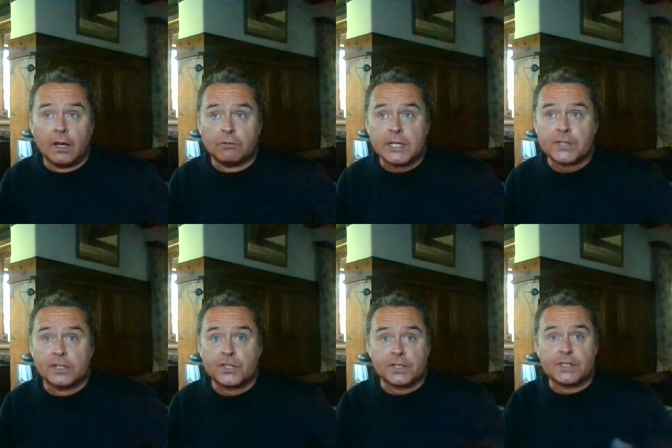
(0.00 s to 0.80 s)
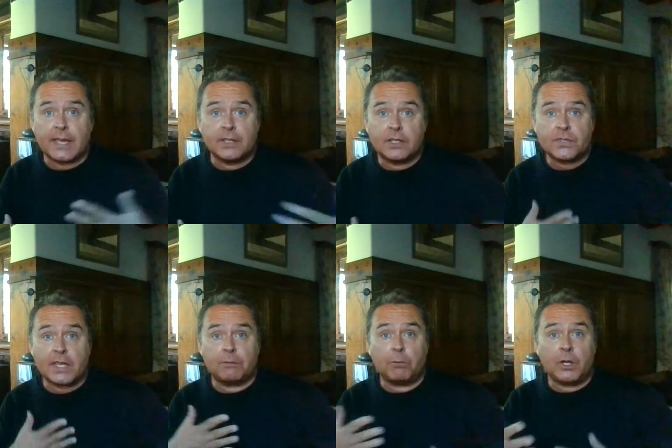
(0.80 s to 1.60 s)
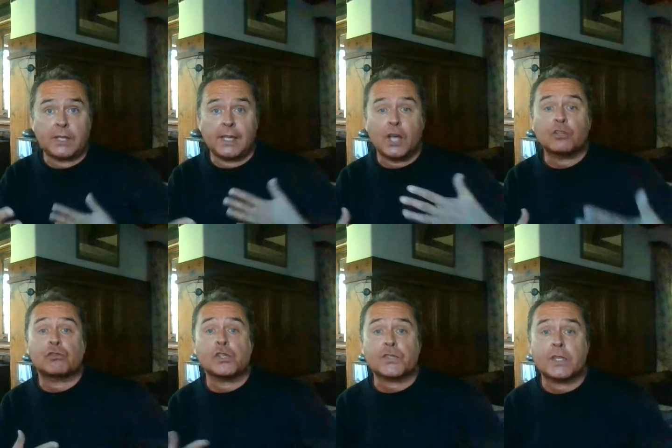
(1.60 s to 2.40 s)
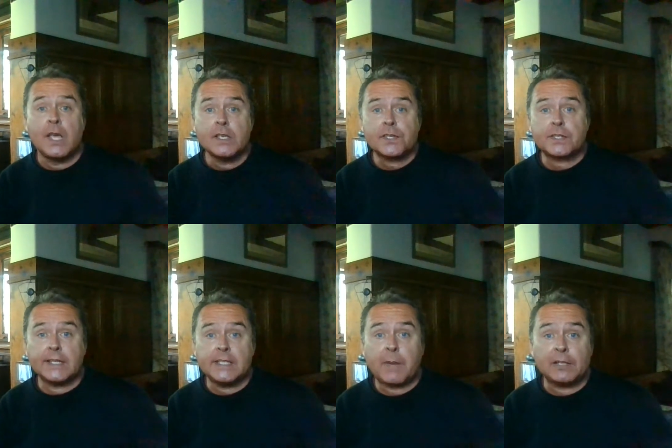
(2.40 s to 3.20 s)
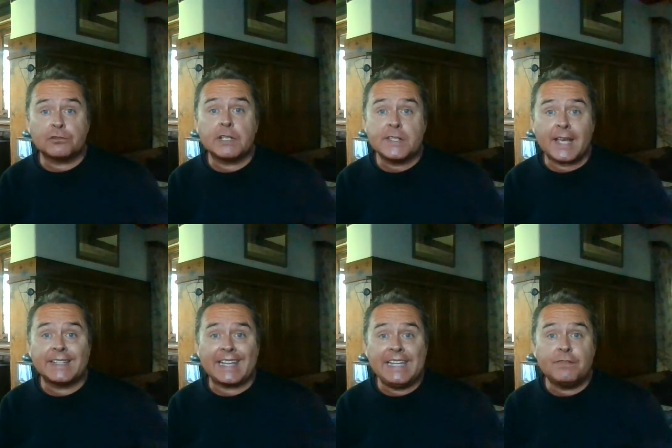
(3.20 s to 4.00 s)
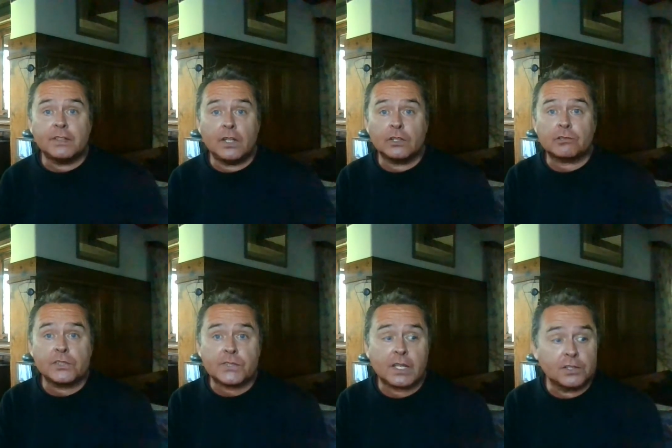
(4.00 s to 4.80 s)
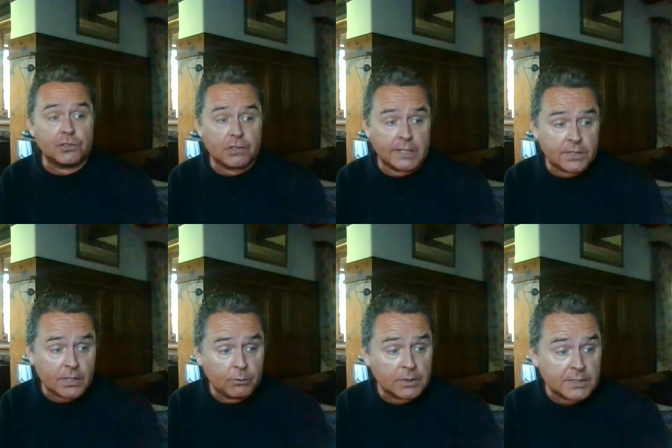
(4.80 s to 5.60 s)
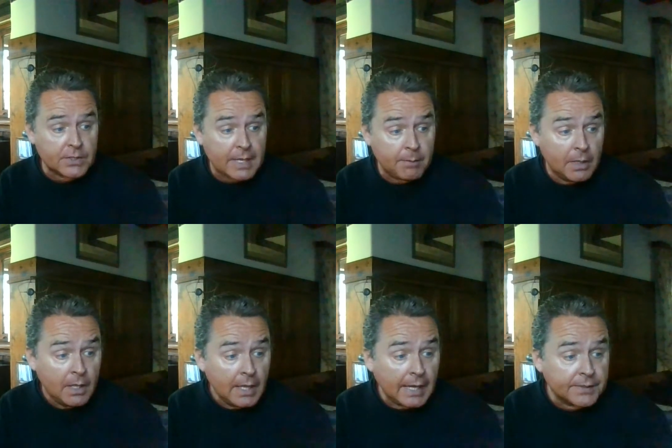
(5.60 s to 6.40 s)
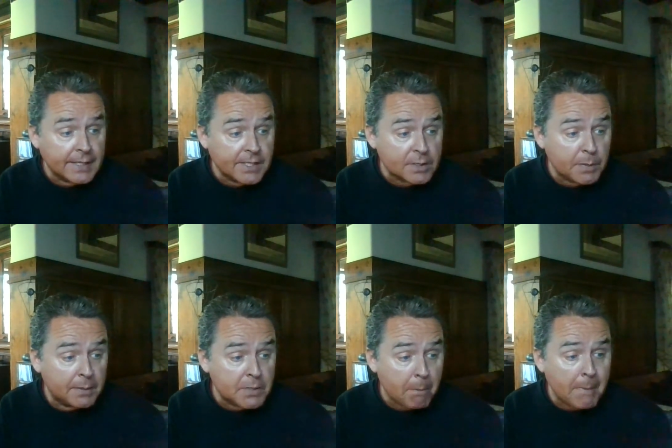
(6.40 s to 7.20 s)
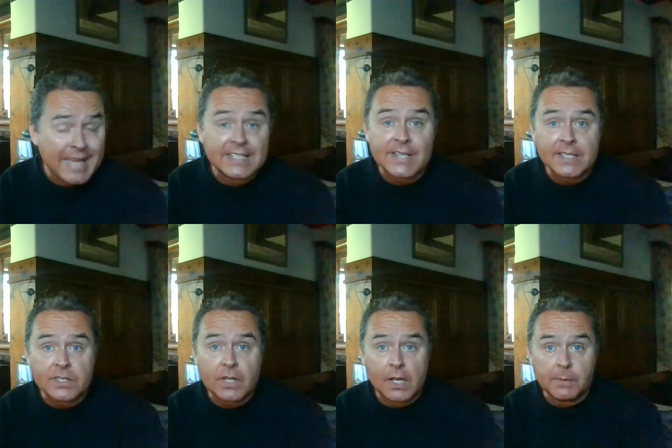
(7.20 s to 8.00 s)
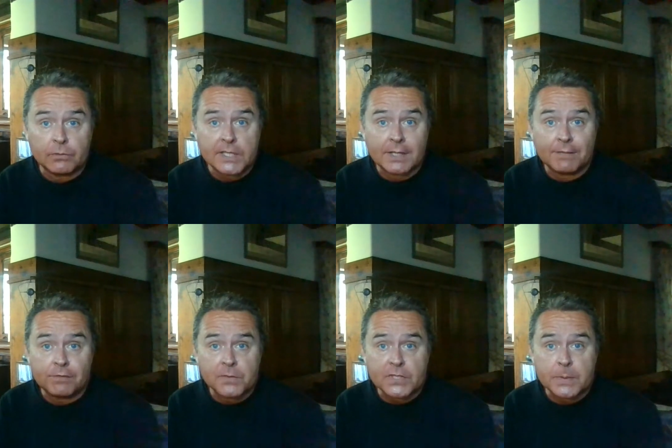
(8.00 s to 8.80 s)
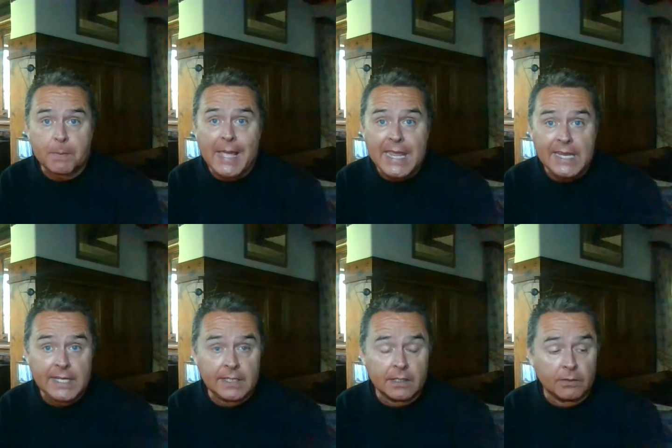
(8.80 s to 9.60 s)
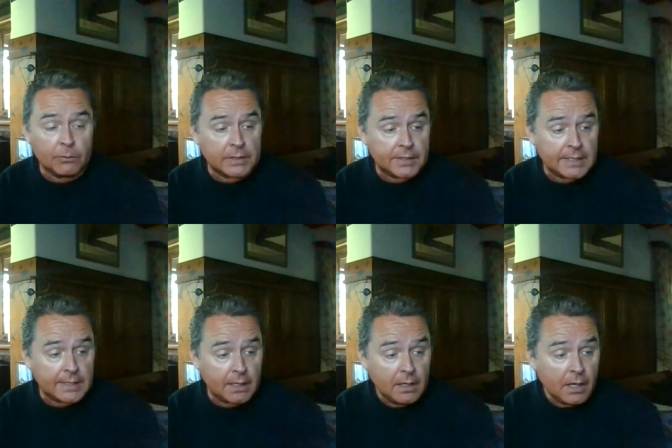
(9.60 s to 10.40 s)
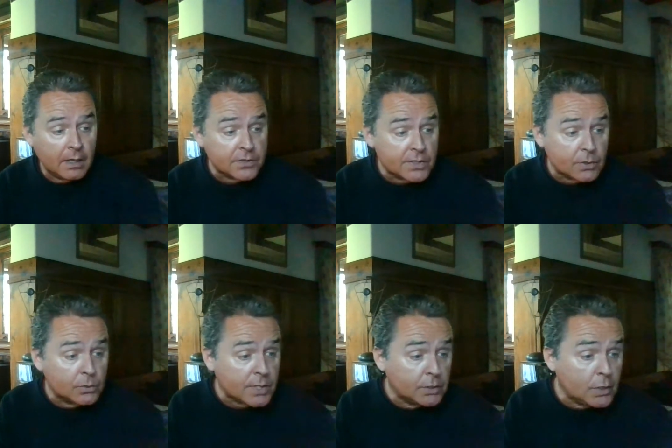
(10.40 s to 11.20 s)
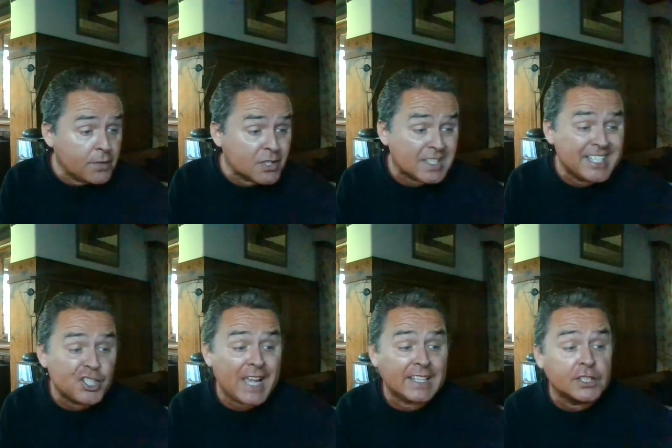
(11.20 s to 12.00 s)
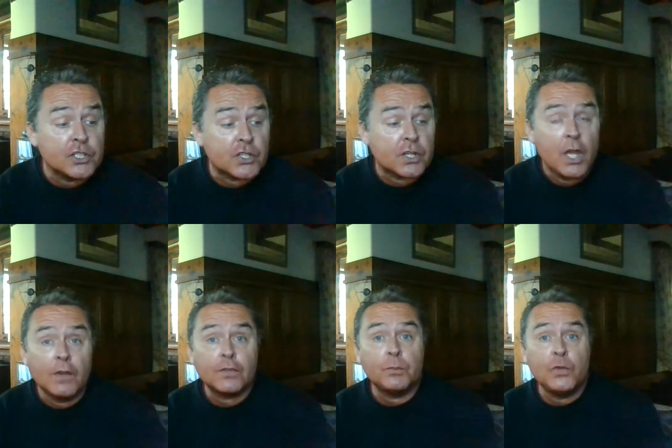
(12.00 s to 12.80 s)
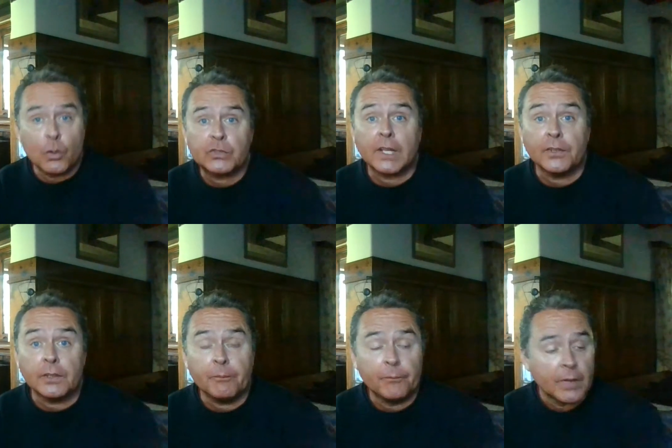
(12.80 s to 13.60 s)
research done together because they're working across state boundaries and even across countries. So well done to them. And they just picked Mags and Simon, writing in from Spain with the answers. Also universally challenged from North London.